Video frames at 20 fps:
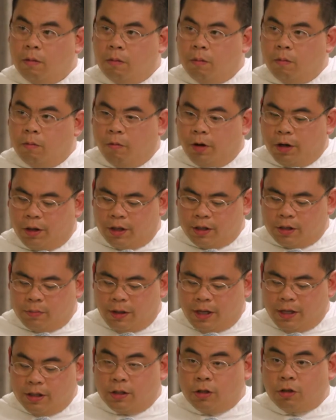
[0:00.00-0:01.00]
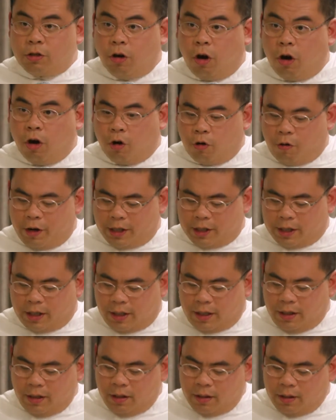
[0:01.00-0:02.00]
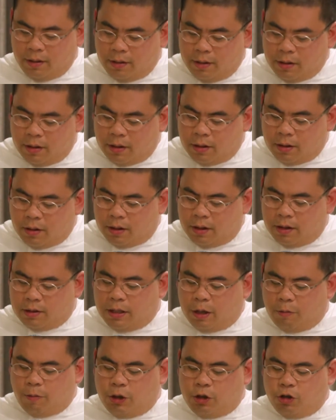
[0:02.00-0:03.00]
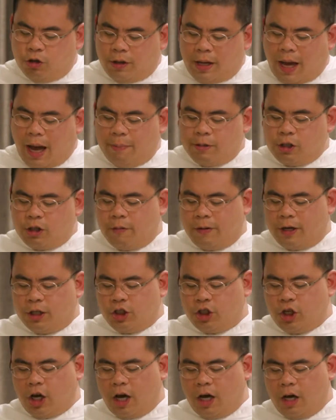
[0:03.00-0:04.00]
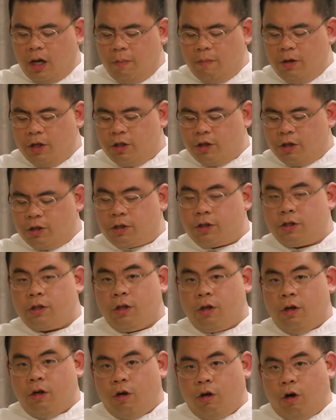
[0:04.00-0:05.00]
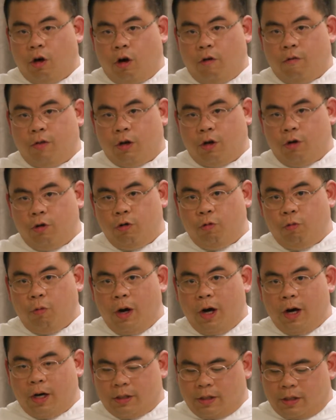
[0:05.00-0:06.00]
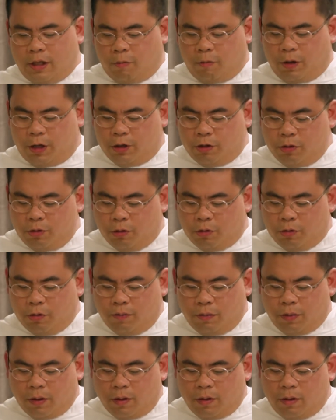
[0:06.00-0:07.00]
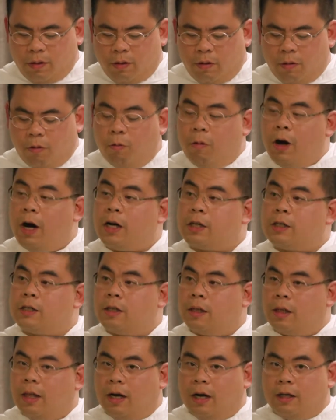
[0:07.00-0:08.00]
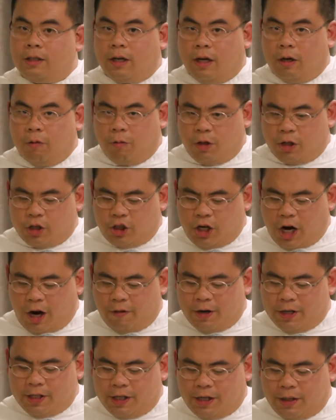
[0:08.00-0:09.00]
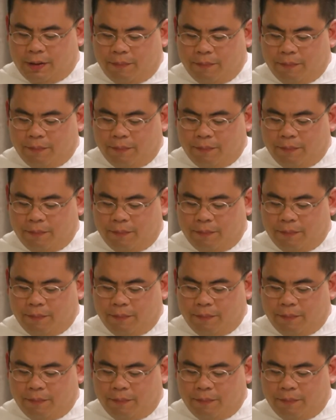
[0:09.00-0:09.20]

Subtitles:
What this means concretely is that we should capture and share images of the good works that we do, works that are done with charity.